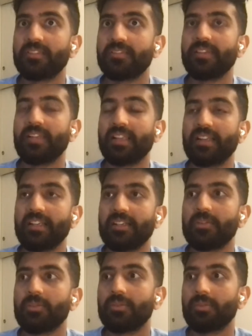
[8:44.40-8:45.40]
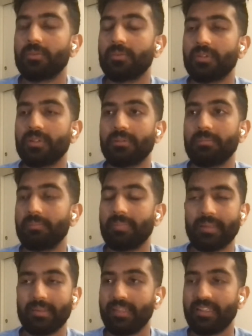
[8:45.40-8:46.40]
will I get into Google?
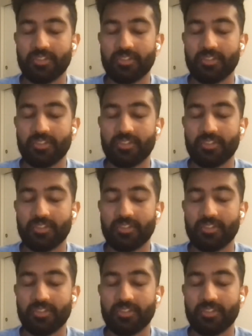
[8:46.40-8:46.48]
There